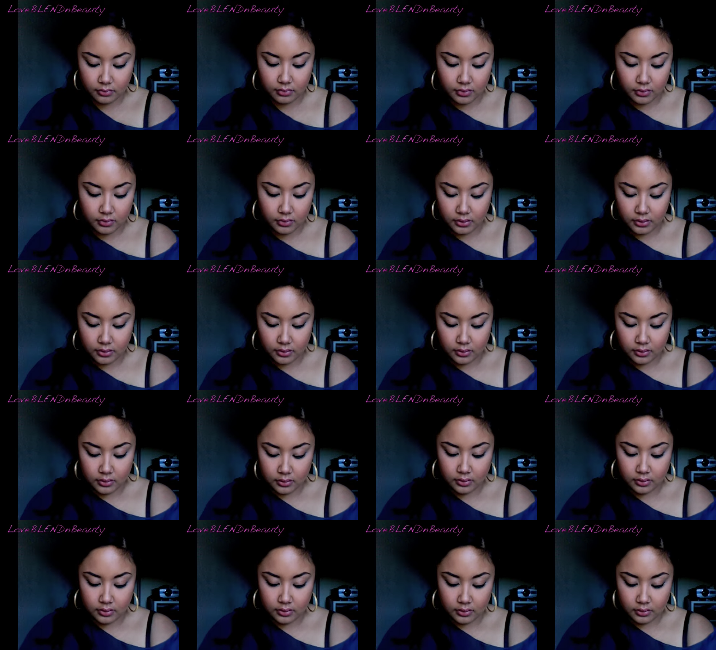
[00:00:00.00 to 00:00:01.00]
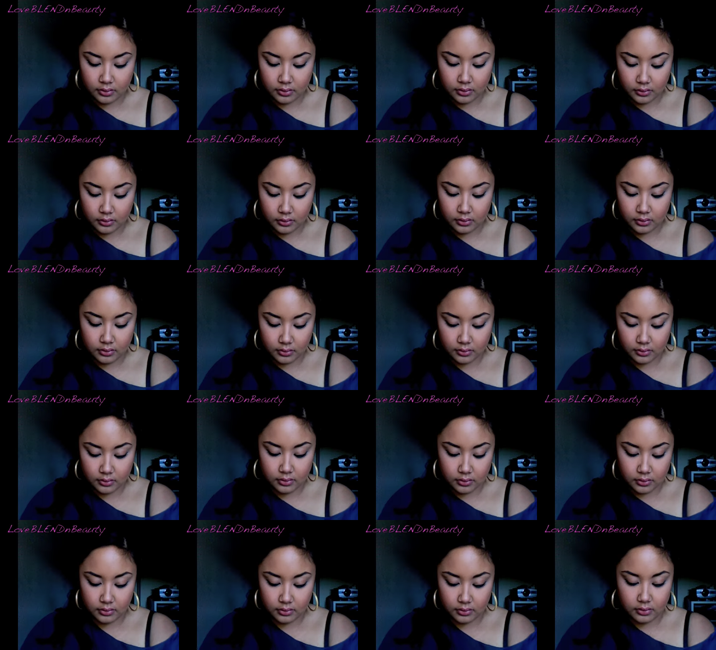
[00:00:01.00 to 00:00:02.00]

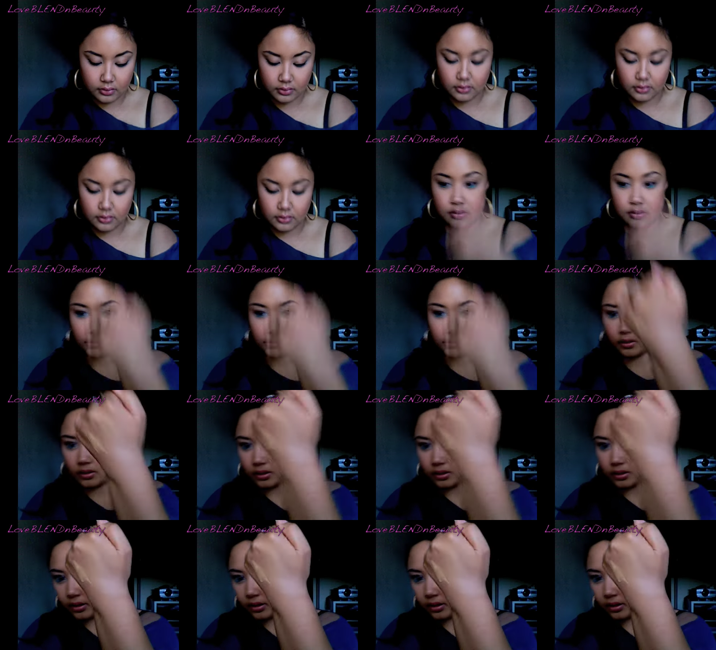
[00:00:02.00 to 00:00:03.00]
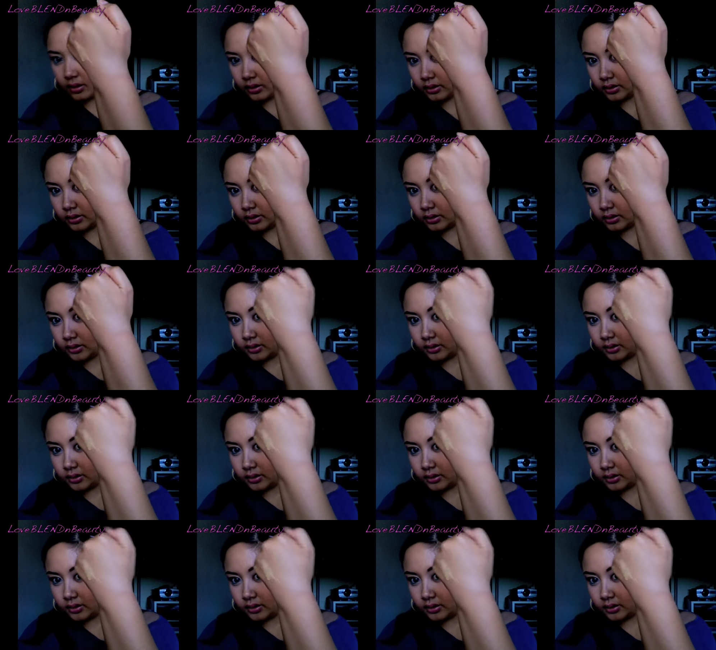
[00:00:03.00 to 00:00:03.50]
[no speech]